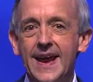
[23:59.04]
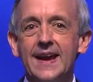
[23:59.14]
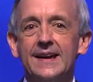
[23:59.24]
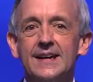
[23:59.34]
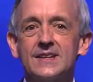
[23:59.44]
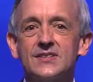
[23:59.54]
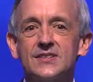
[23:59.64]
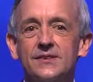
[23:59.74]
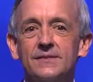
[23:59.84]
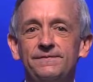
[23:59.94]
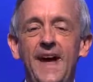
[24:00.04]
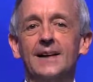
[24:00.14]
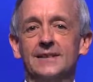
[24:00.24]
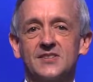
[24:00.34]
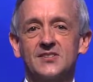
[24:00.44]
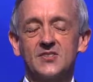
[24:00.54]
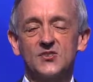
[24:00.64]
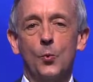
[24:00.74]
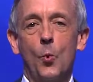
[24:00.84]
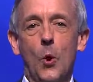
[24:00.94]
It is phallus is
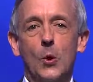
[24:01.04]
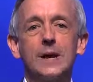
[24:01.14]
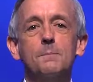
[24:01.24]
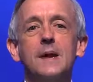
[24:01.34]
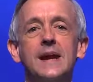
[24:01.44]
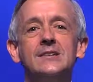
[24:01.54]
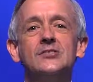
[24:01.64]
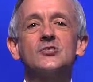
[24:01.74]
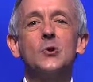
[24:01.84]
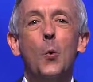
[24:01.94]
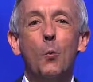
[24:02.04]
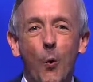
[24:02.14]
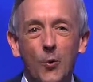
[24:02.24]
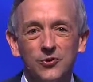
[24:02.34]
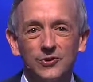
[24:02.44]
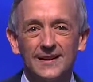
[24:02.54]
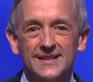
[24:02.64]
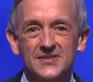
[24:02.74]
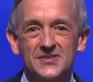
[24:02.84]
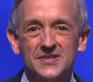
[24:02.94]
the word. It means
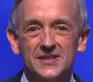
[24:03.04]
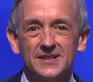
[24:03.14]
worthless.